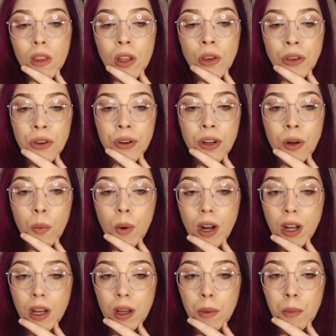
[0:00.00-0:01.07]
You're going to want
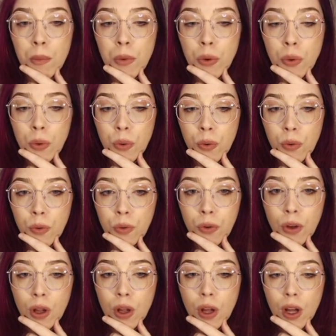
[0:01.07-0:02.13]
to move
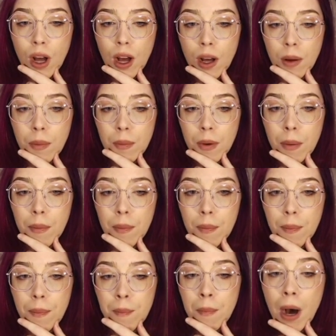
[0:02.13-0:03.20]

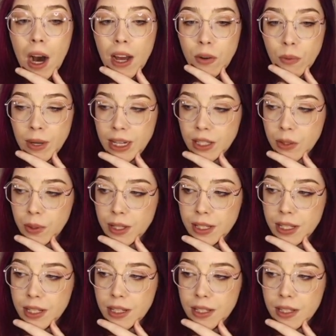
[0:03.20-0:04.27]
mod
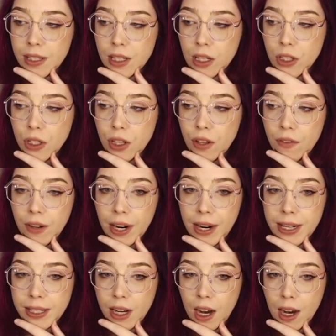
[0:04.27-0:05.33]
resources to the very
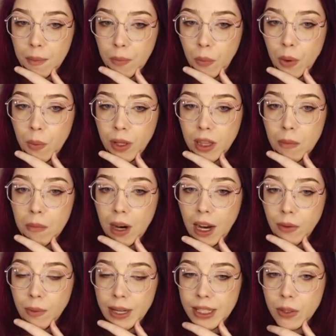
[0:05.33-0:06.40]
top. We want the mod
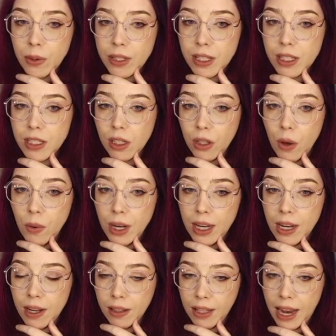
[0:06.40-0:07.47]
resources to load in
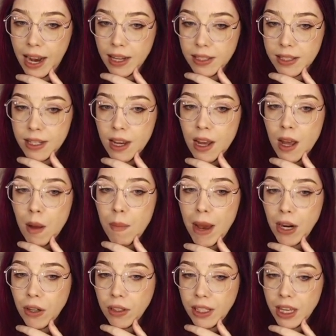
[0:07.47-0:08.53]
last.
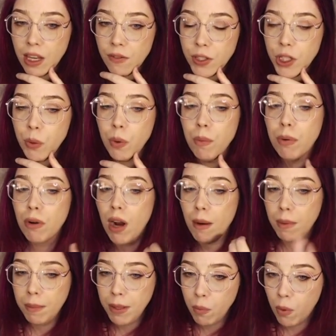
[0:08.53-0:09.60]
Better leaves you would
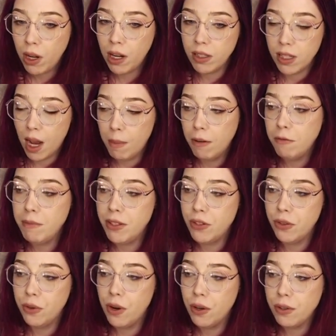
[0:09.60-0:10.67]
probably want on top of
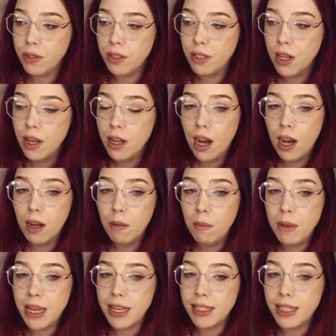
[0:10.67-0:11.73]
Mizuno's
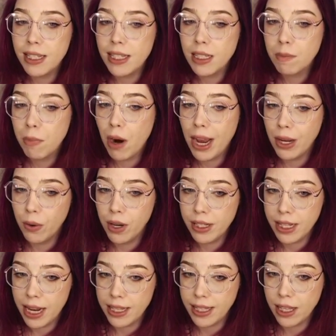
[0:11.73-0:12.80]
because this is
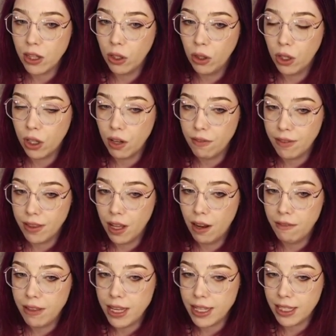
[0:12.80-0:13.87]
prioritizing the look
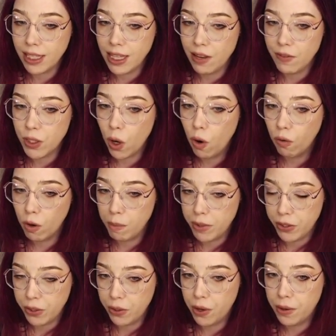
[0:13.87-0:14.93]
of these leaves over
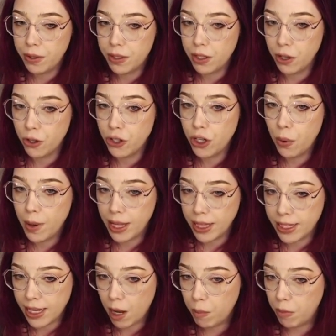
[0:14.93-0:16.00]
Mizuno's. So you're showing this
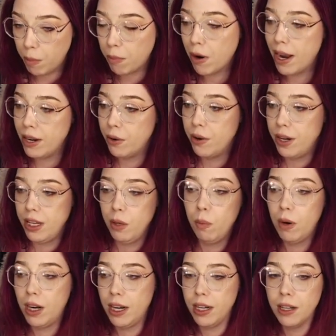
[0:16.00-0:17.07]
how the priority you
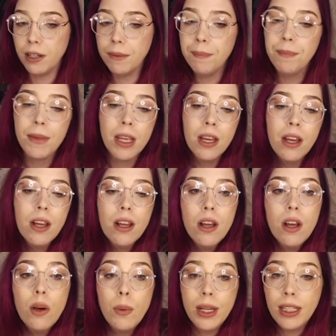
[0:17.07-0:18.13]
want it here.
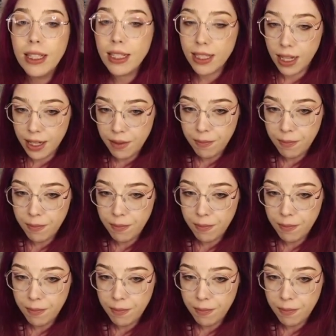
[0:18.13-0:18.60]
We click done.